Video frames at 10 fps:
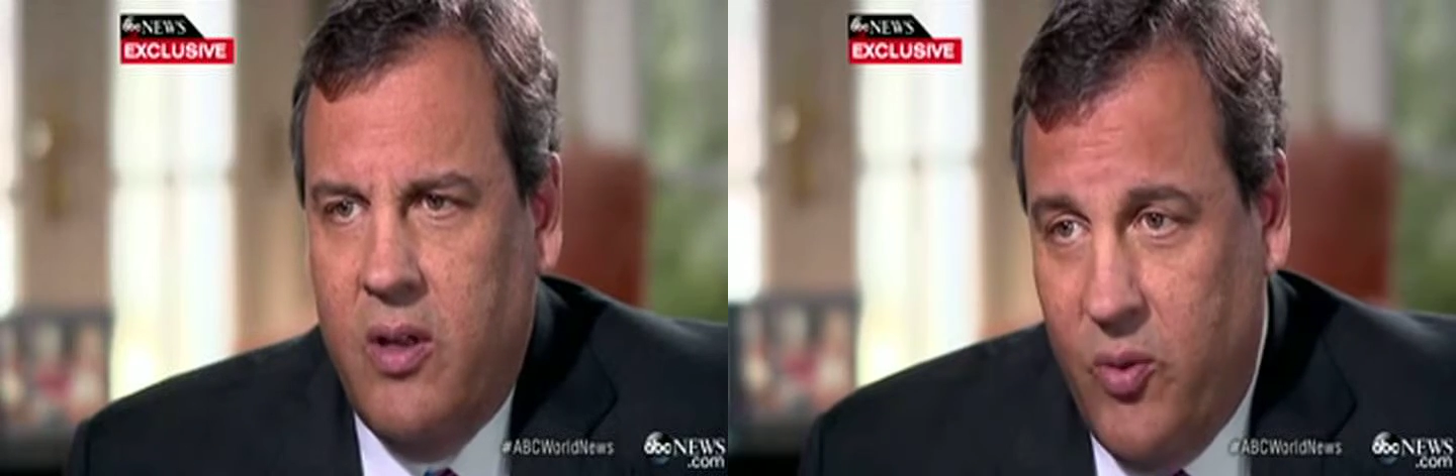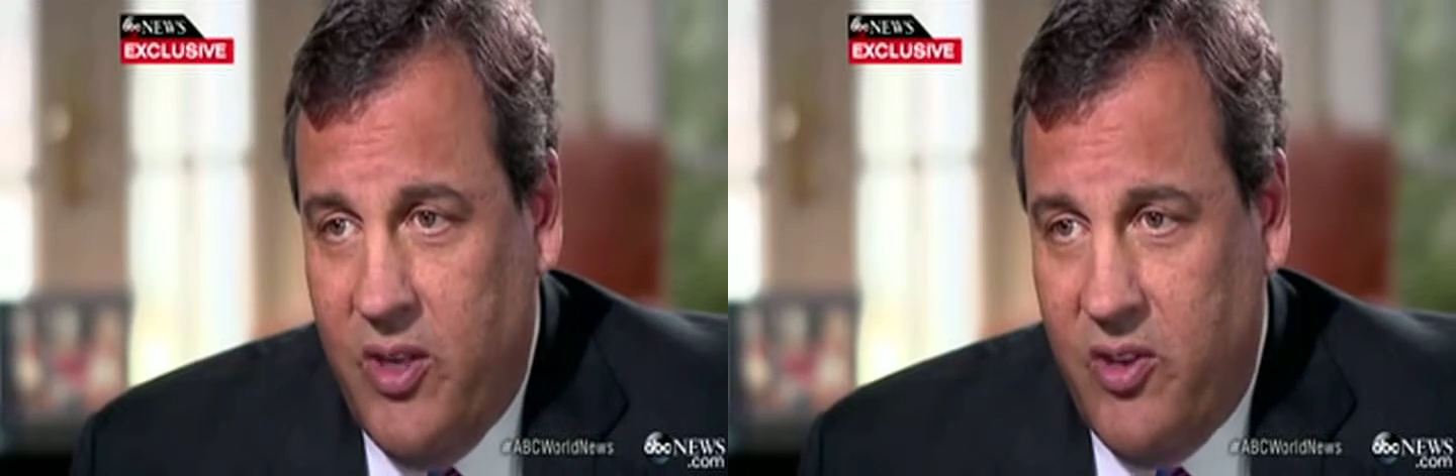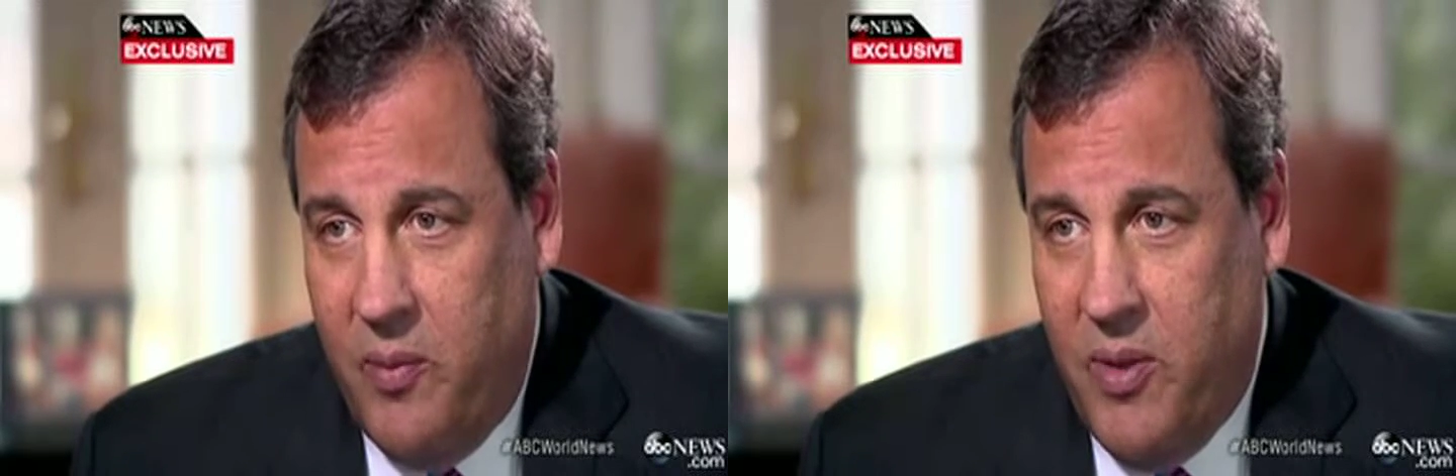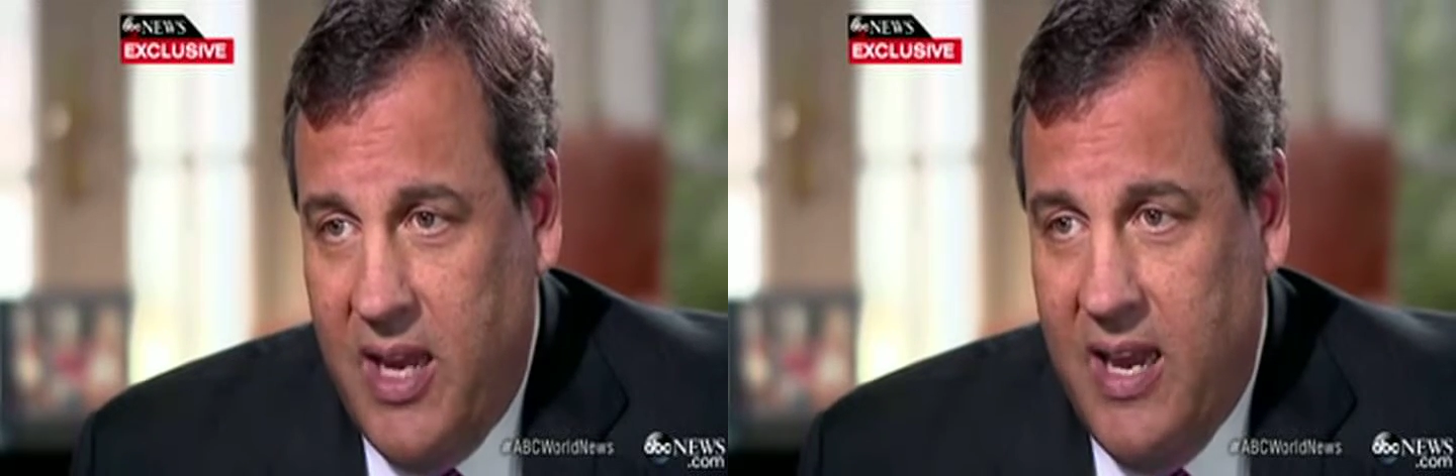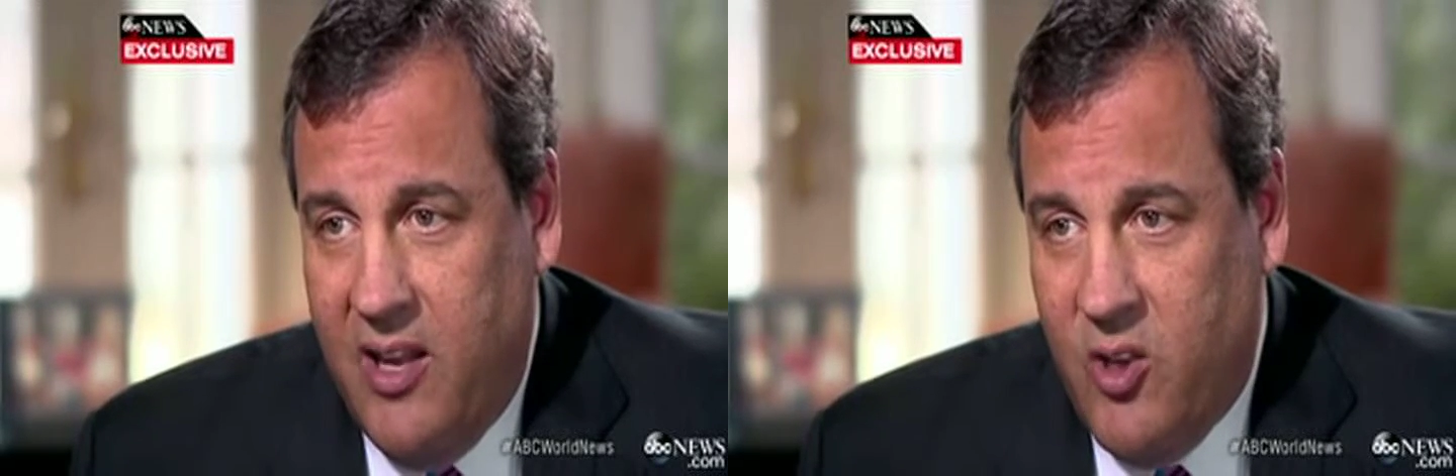doing
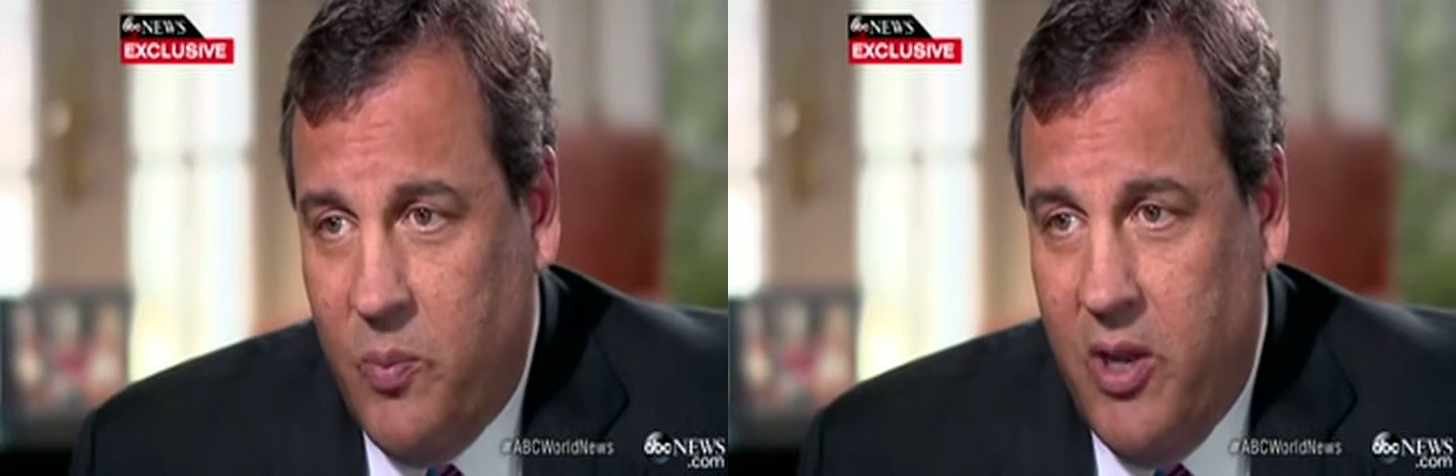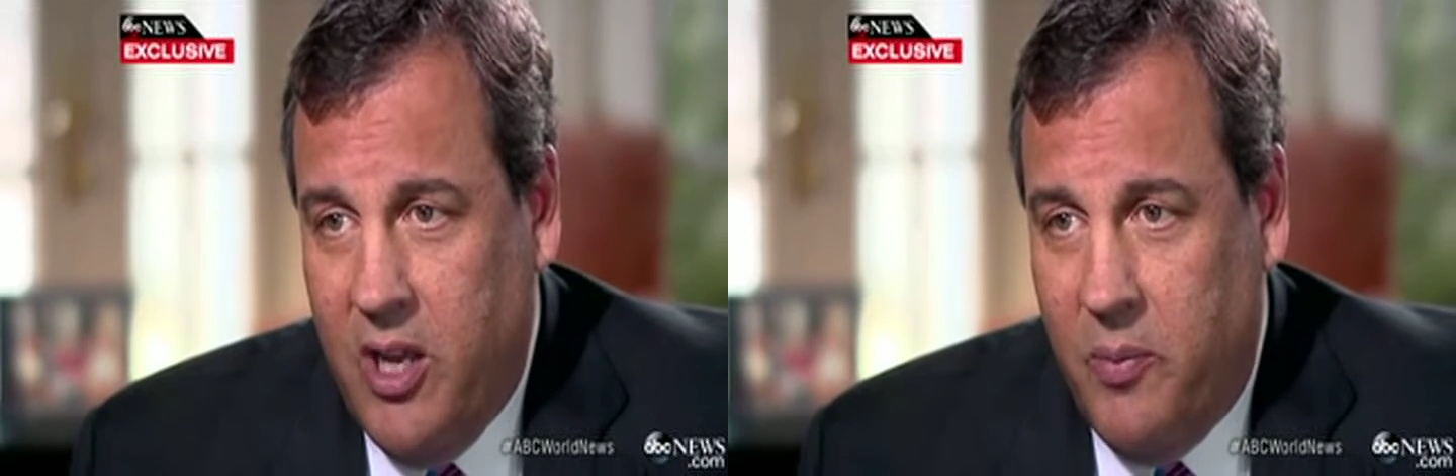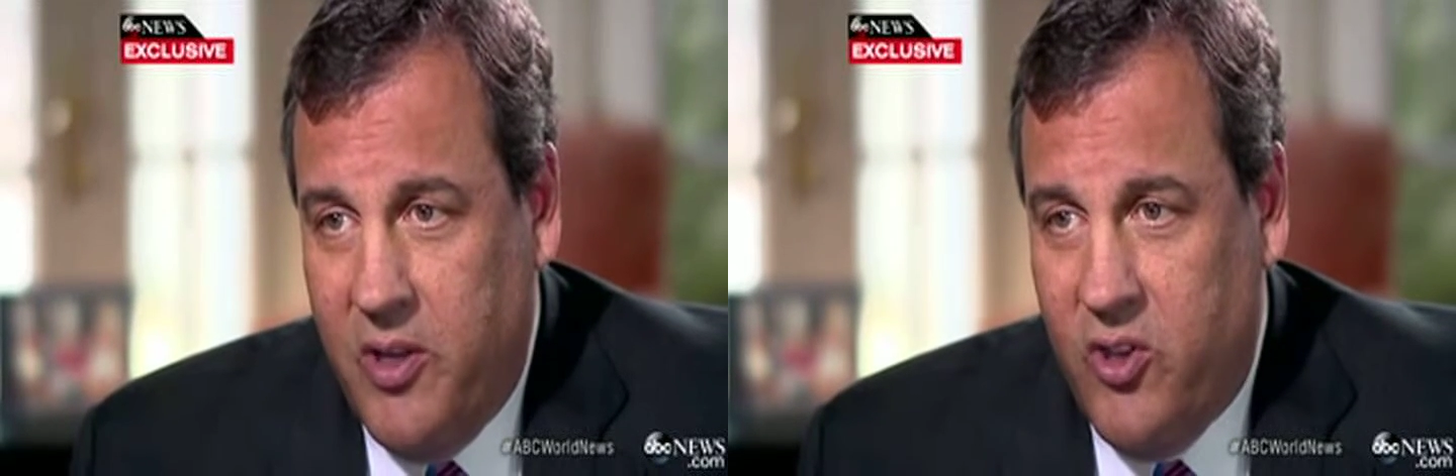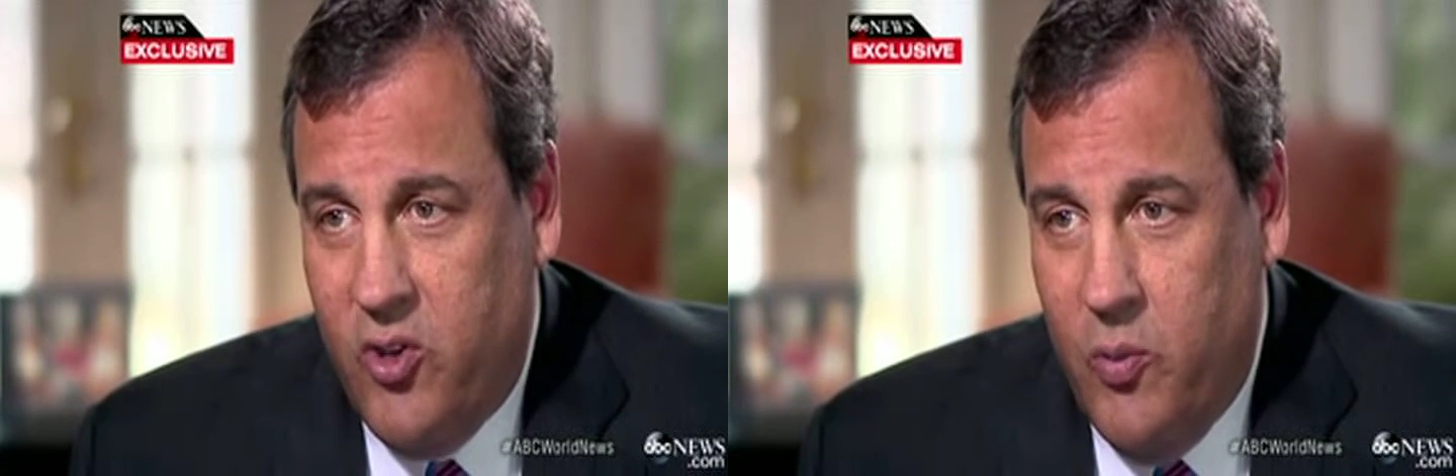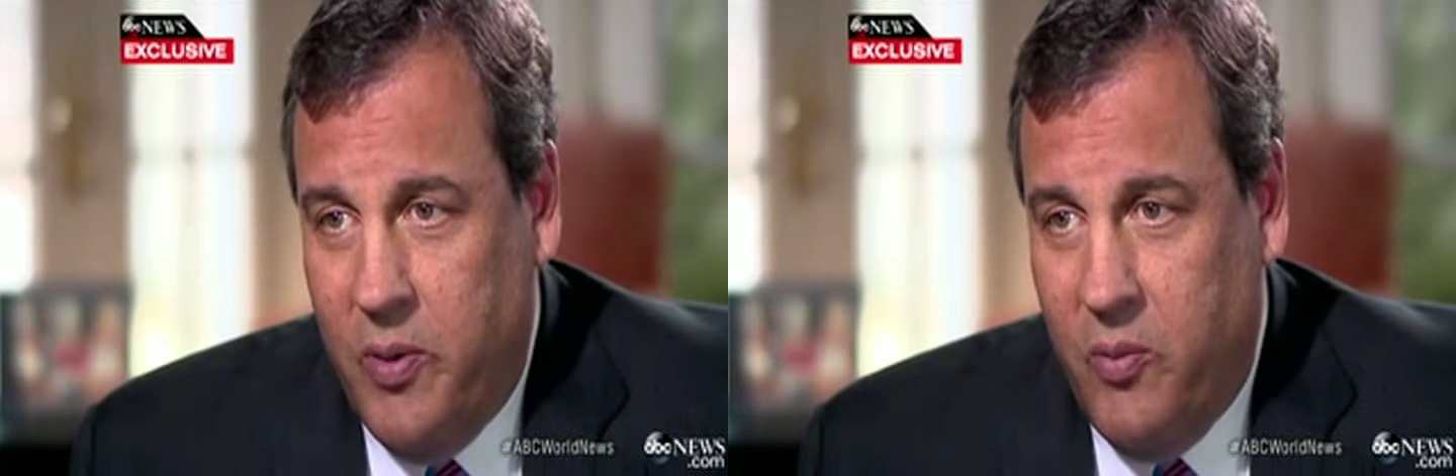something inexplicably
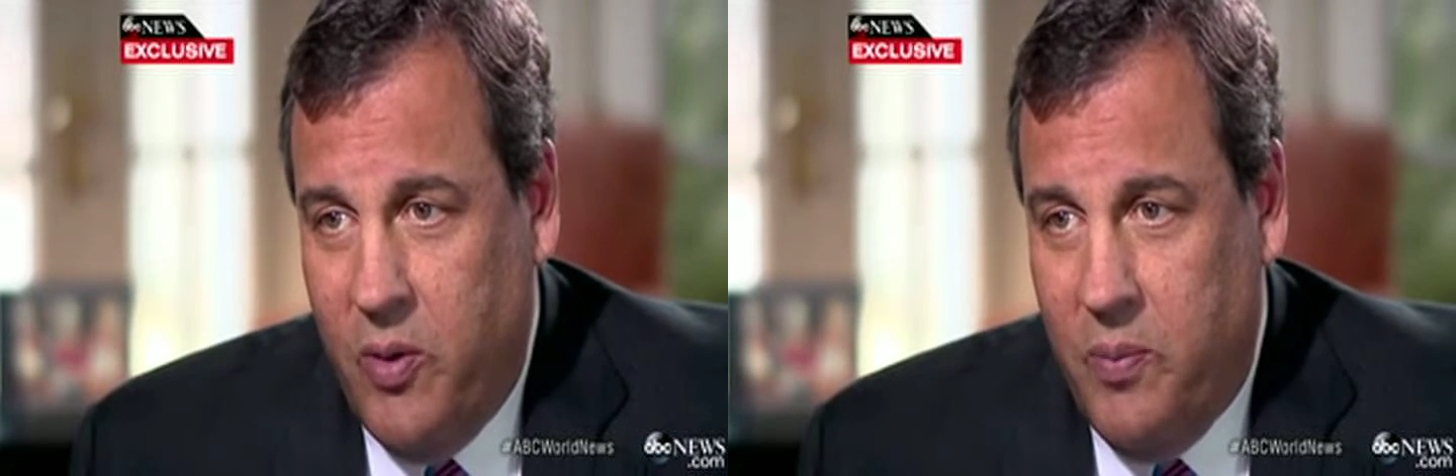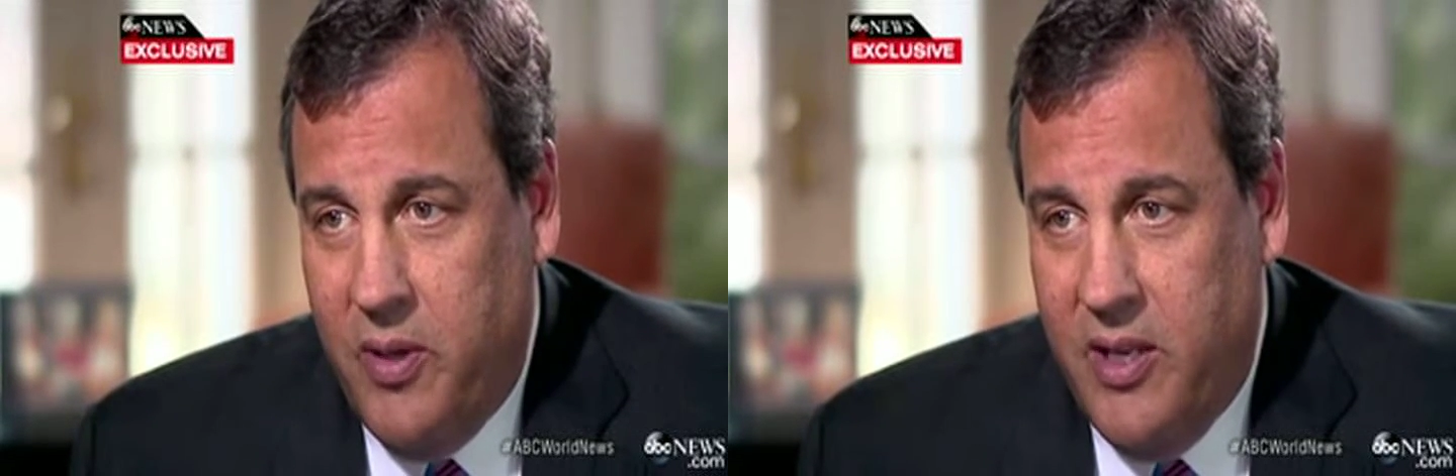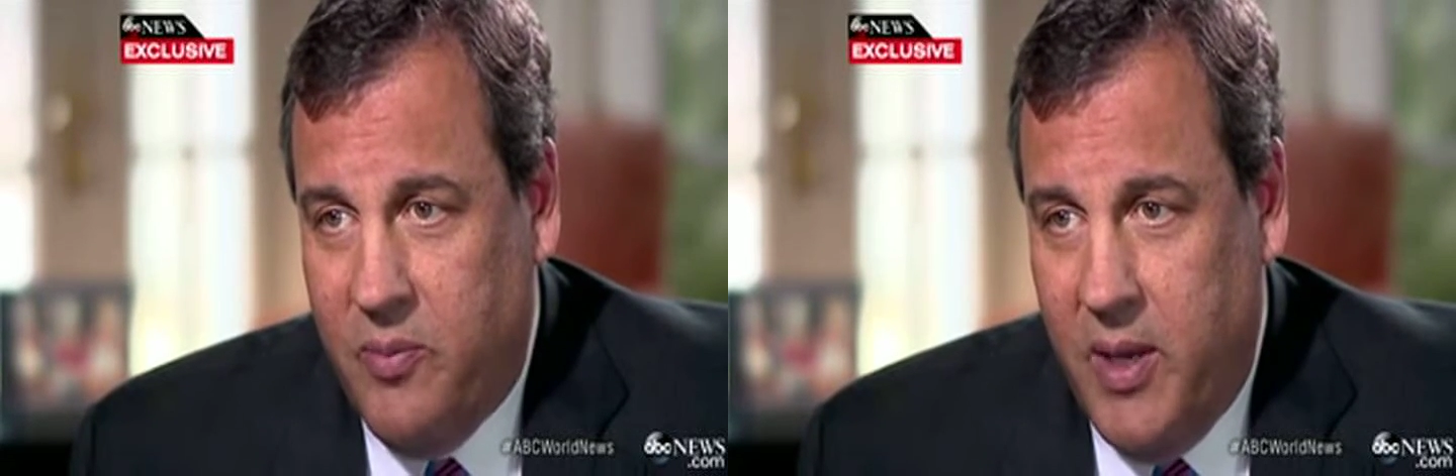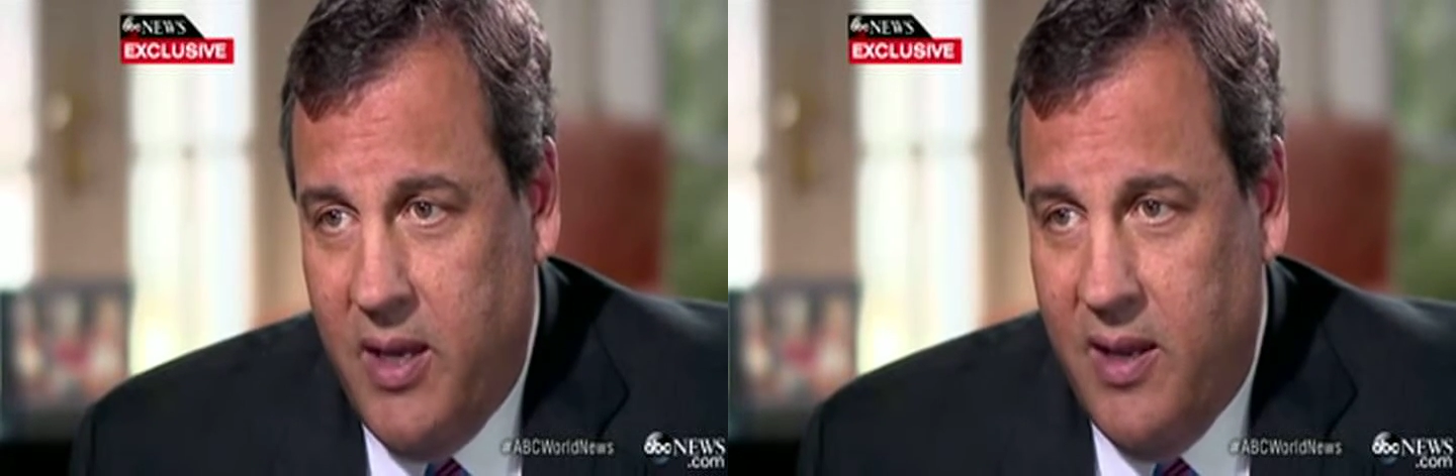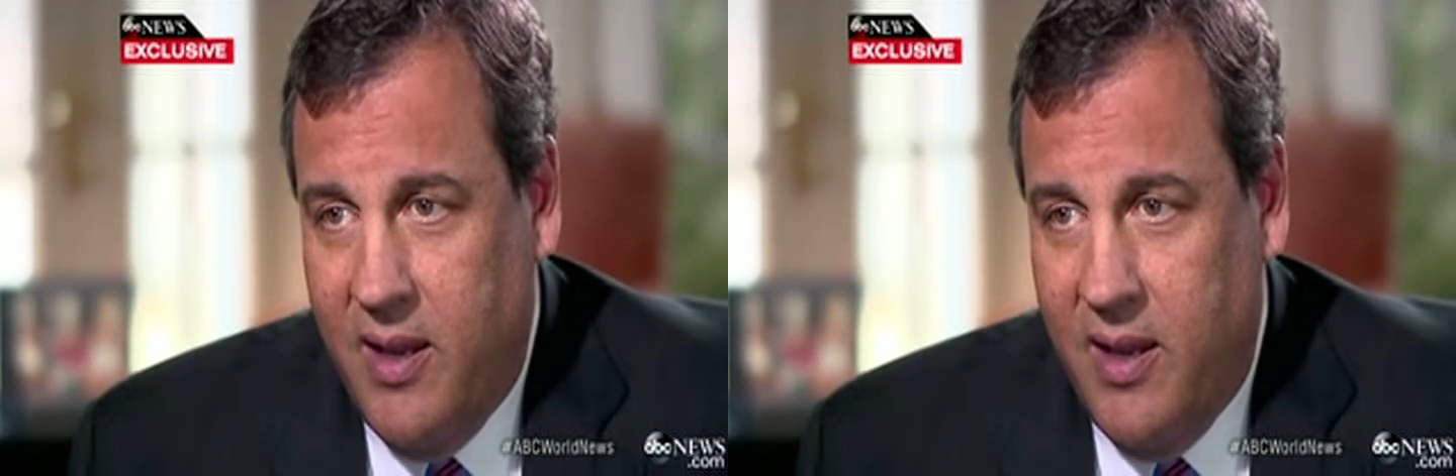stupid would please me.